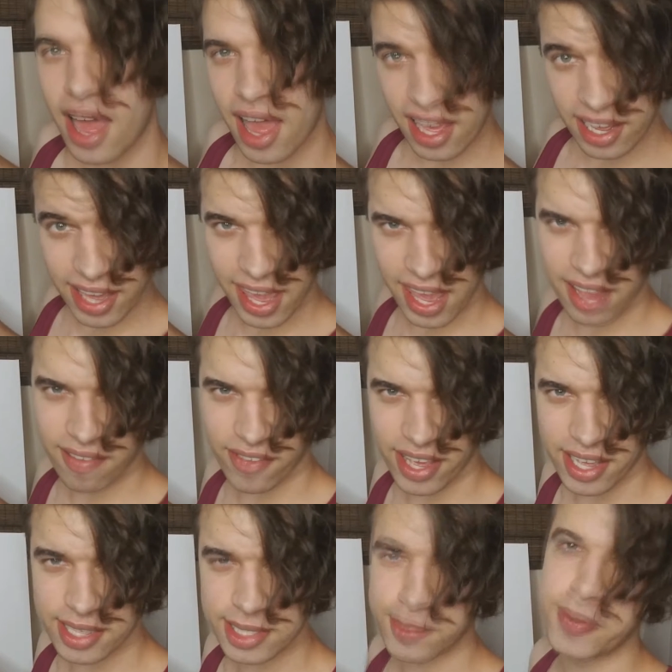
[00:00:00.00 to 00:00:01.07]
a
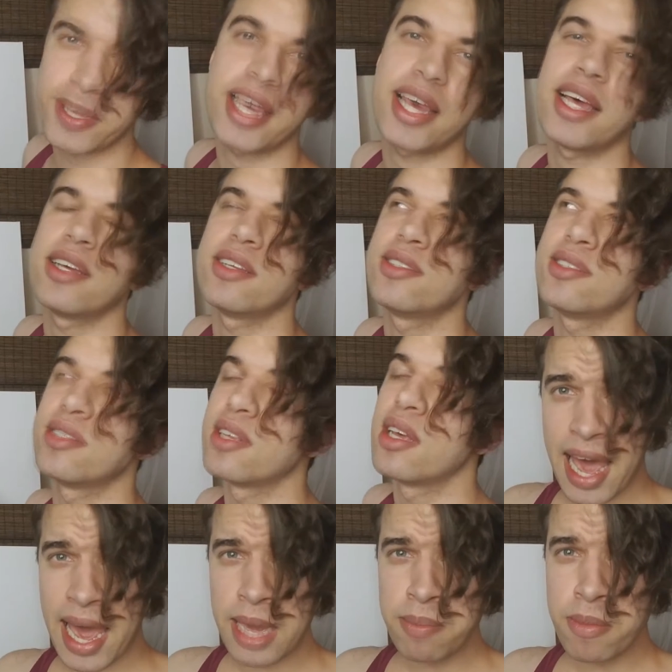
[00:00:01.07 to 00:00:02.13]
canvas because
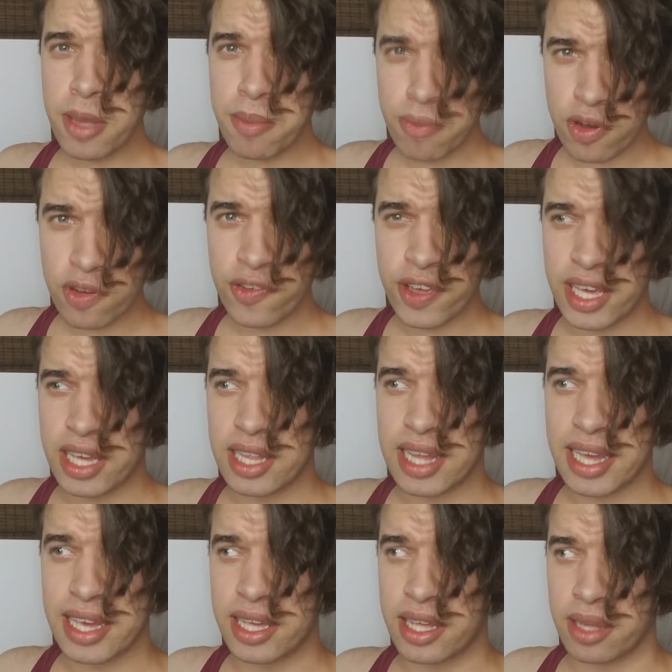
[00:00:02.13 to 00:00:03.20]
I'm moving
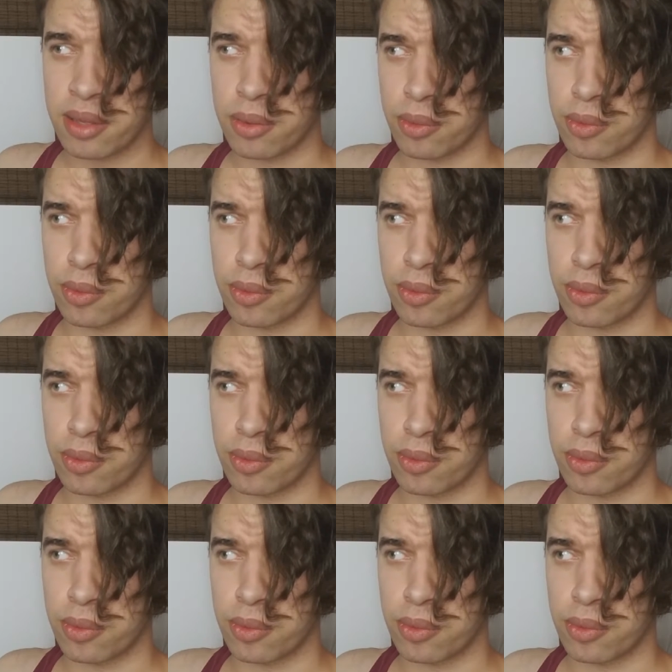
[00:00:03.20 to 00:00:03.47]
like